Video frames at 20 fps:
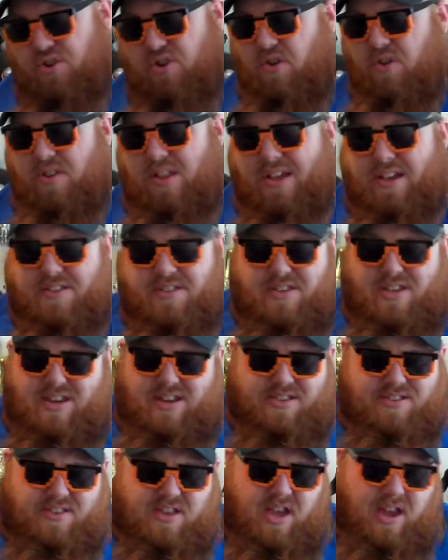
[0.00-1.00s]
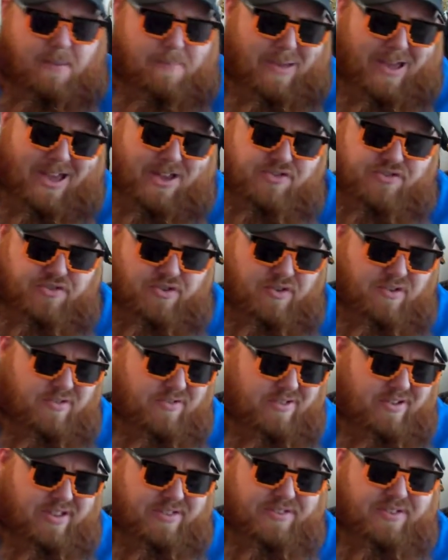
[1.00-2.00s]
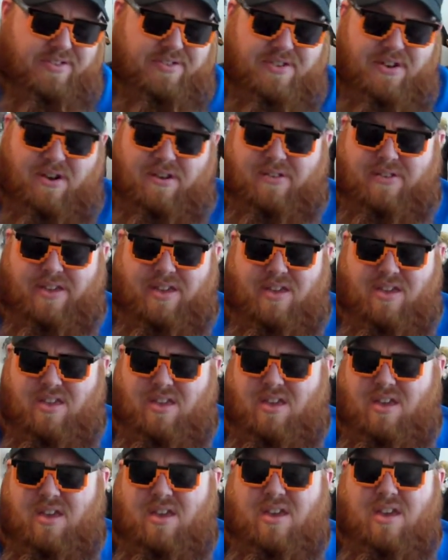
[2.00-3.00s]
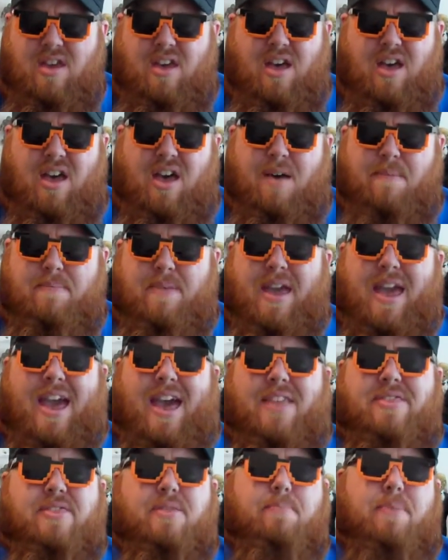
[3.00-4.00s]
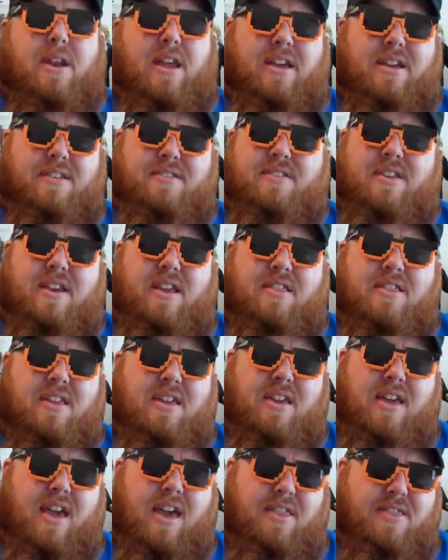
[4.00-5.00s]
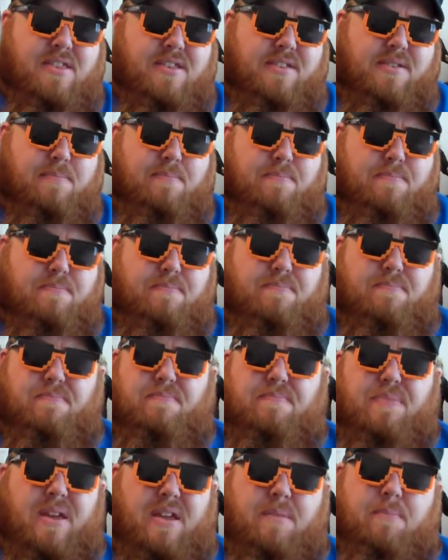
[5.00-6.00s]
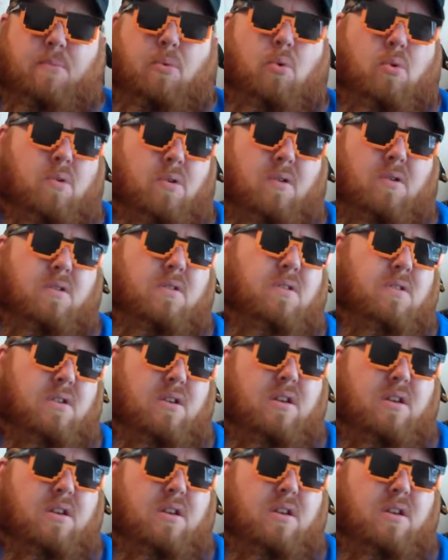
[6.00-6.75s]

shirt, like I said, it's not a bad shirt necessarily. But like I said, I think had this been more